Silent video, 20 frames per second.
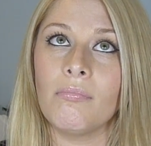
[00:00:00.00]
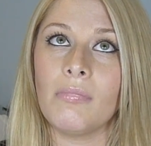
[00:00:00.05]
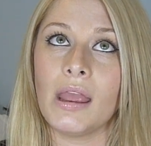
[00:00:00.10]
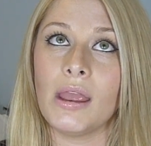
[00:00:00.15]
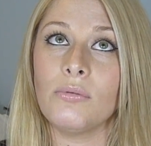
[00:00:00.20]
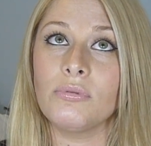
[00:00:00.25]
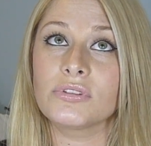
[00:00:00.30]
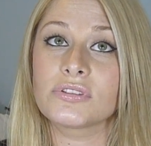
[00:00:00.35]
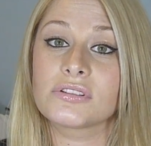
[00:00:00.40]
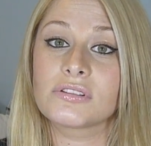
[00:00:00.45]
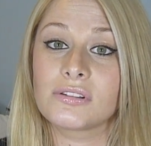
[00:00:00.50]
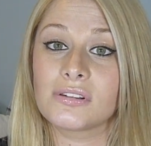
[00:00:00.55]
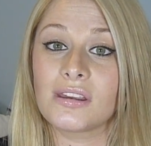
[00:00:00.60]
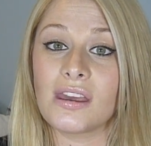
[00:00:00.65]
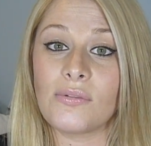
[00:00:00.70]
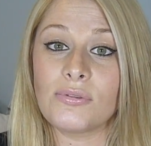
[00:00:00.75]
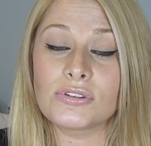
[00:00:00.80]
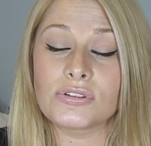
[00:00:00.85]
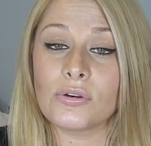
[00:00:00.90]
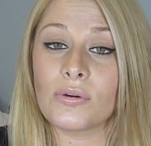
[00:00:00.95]
it was
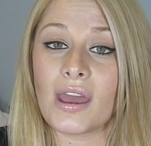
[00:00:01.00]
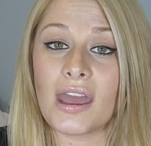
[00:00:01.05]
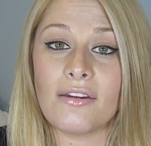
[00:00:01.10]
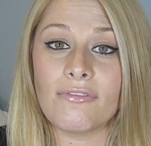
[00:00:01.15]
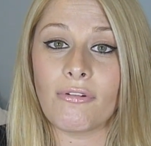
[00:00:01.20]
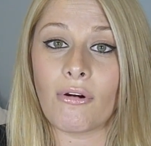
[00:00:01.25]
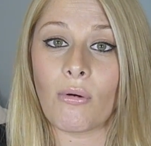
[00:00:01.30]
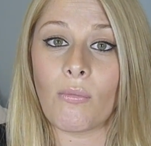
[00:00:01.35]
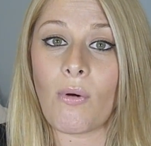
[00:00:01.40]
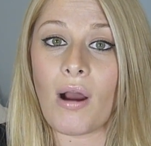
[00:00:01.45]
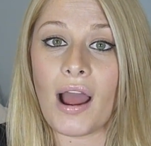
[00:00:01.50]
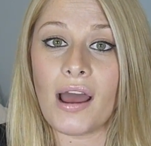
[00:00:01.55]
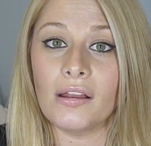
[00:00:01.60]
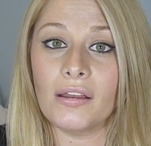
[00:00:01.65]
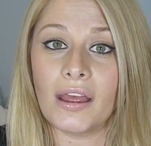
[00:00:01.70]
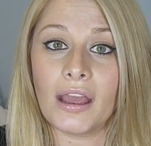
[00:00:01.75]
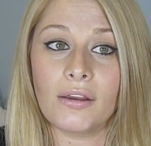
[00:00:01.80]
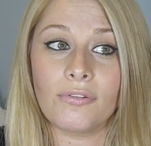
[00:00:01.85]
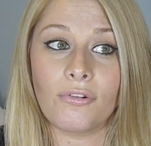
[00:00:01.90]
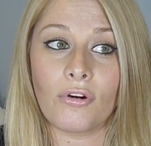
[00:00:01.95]
it was okay for a while.
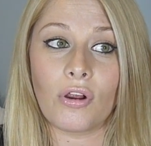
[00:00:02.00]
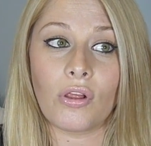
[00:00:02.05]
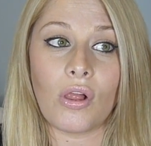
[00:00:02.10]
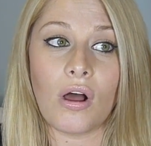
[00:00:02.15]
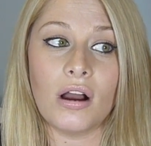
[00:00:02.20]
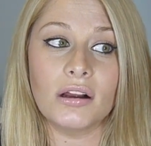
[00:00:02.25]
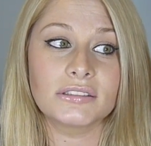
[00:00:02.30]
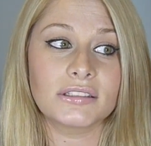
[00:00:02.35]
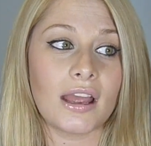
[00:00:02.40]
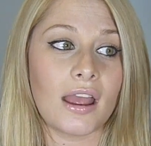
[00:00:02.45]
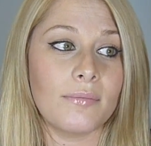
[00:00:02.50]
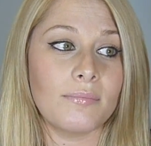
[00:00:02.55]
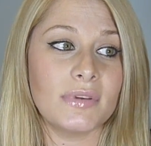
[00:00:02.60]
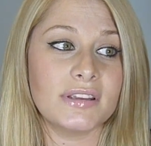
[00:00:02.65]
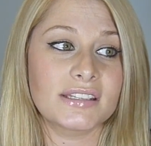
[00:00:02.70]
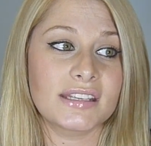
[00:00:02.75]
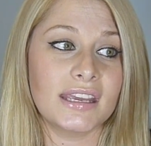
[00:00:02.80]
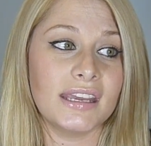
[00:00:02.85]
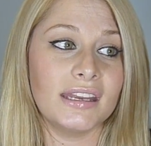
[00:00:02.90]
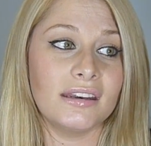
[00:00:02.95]
Like for a long time
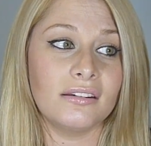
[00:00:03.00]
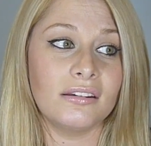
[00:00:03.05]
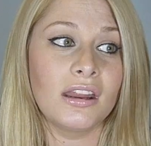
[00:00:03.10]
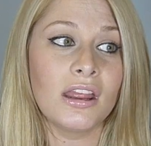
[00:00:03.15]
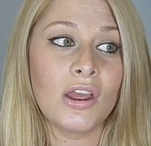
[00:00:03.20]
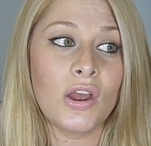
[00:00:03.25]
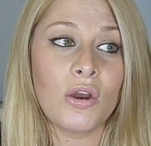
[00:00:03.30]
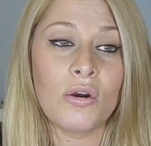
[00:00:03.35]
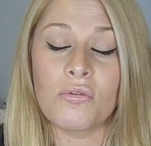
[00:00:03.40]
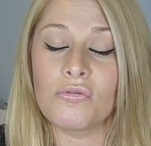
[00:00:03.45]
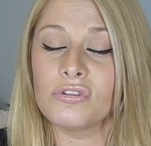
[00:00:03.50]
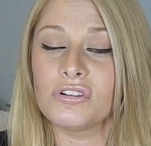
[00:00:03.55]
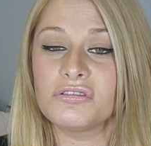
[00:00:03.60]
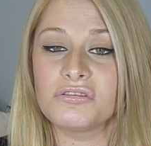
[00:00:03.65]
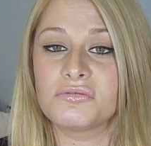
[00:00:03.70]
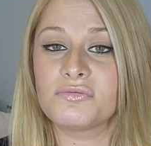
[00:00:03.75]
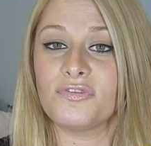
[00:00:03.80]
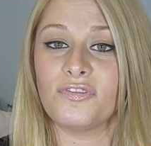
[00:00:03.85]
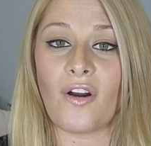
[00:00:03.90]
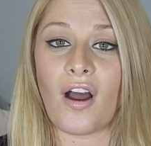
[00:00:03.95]
my skin
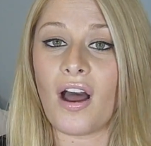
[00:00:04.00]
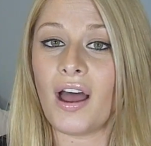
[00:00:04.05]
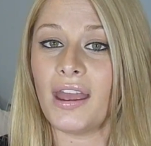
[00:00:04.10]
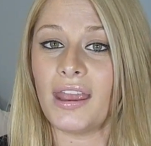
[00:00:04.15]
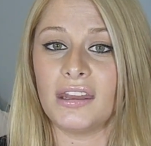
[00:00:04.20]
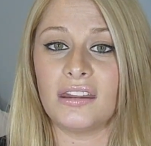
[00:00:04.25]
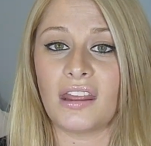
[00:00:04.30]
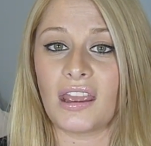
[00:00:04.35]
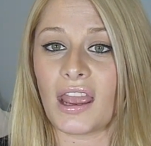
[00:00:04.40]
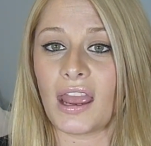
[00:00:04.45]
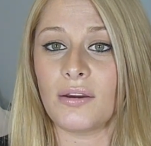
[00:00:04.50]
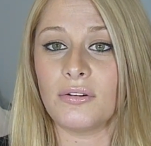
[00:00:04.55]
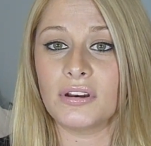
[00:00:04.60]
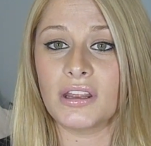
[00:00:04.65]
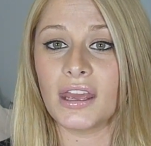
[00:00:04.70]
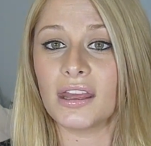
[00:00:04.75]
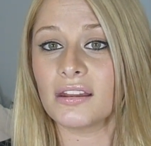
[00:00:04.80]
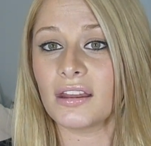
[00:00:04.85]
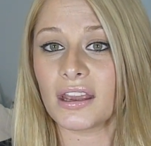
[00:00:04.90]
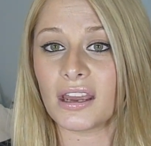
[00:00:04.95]
was fine. Like I would
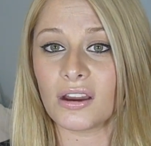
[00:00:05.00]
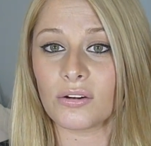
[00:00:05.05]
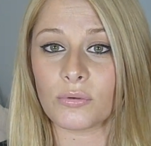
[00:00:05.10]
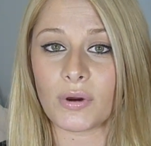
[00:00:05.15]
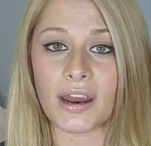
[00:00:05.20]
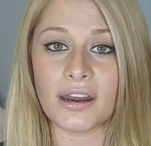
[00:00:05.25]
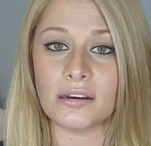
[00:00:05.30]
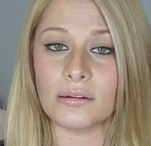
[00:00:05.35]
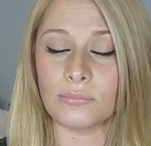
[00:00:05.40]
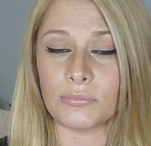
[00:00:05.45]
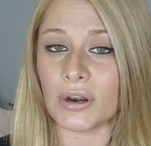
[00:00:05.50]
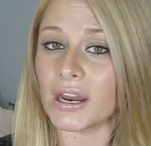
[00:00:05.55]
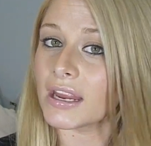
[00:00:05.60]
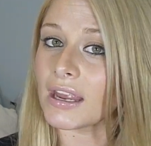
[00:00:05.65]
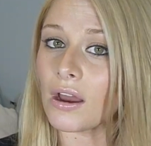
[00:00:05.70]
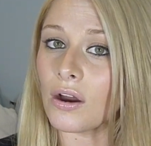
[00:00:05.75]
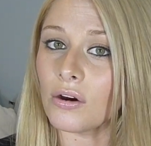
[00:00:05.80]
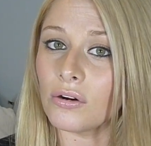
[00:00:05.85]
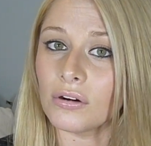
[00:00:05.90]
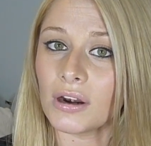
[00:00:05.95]
get like a random
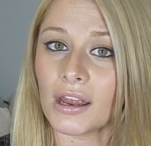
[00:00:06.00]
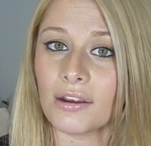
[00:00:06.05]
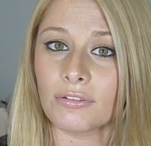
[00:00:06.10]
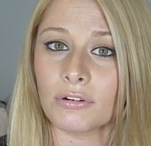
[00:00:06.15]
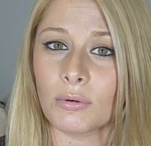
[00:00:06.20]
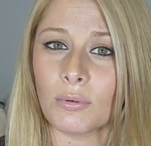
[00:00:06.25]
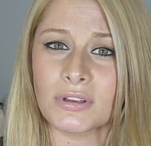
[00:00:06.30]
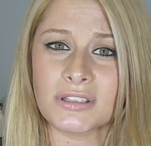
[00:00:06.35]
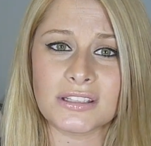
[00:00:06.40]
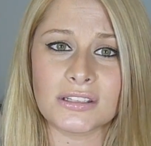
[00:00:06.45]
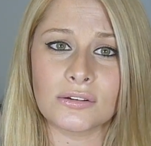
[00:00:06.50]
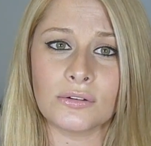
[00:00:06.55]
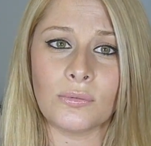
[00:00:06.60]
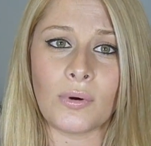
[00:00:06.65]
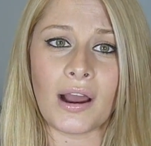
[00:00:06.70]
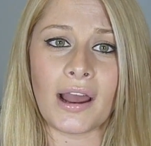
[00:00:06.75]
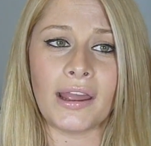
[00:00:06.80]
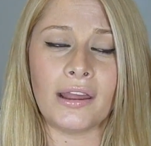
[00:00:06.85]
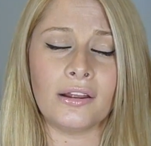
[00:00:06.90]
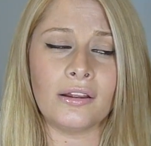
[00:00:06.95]
breakout every once in a
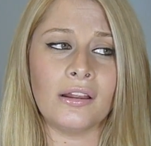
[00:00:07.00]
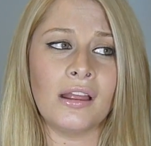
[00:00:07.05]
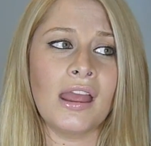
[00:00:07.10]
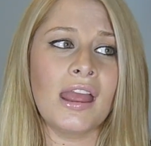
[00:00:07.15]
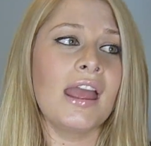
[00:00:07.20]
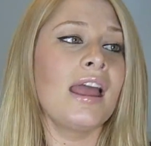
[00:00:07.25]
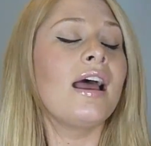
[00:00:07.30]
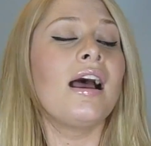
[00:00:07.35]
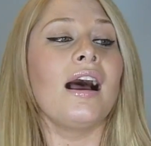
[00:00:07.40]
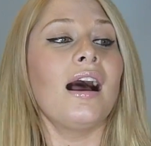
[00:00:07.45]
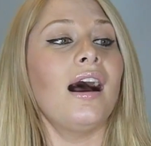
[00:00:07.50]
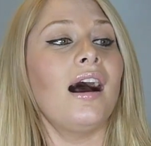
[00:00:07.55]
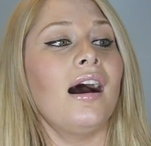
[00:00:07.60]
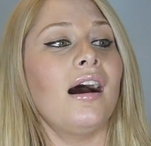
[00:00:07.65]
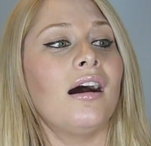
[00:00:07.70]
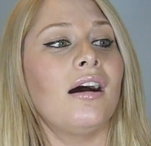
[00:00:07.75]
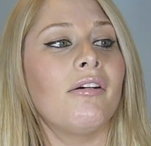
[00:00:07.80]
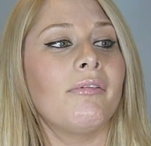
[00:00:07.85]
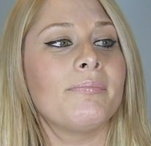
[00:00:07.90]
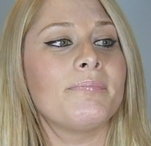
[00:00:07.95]
while.
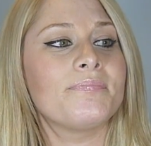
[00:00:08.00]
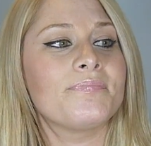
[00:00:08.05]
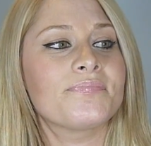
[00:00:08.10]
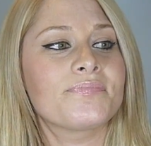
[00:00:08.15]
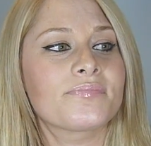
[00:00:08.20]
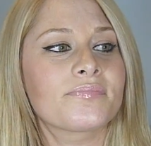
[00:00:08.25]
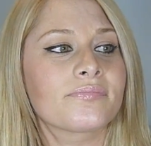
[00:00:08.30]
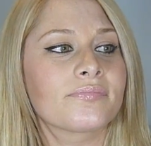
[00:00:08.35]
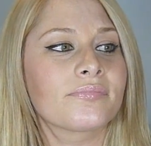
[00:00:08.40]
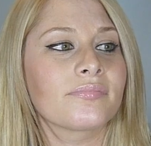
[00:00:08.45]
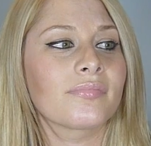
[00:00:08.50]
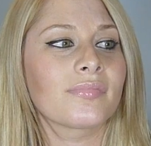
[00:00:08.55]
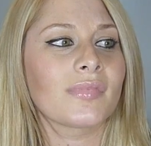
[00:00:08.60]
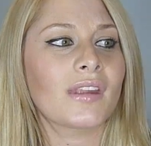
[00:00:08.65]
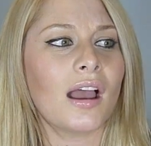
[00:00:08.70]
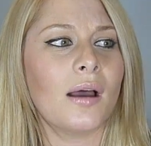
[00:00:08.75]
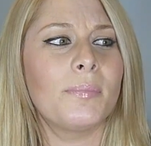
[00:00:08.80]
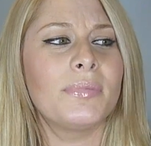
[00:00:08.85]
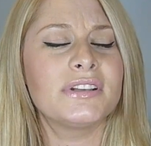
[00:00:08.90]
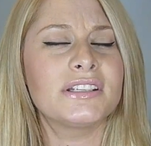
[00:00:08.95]
Um,
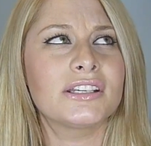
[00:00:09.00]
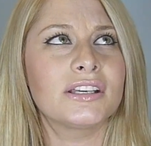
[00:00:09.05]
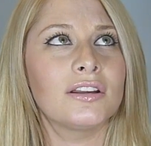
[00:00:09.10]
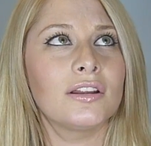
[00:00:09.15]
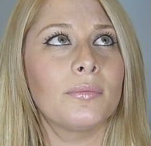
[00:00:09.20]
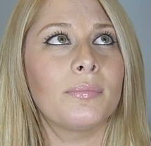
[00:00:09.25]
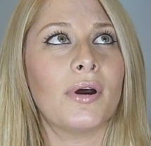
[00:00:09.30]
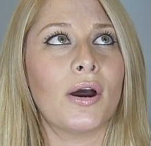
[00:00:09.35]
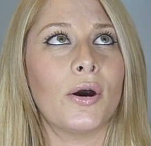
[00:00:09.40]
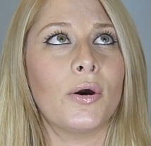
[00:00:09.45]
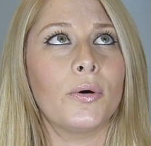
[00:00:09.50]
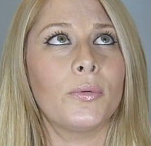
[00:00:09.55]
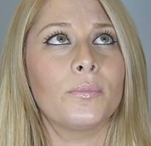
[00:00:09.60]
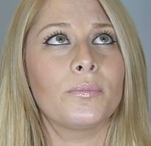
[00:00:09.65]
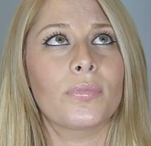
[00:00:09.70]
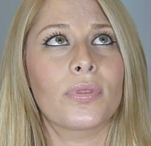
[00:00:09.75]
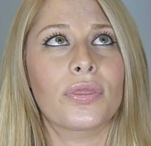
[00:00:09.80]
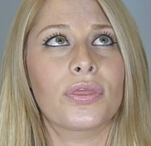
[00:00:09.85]
up until about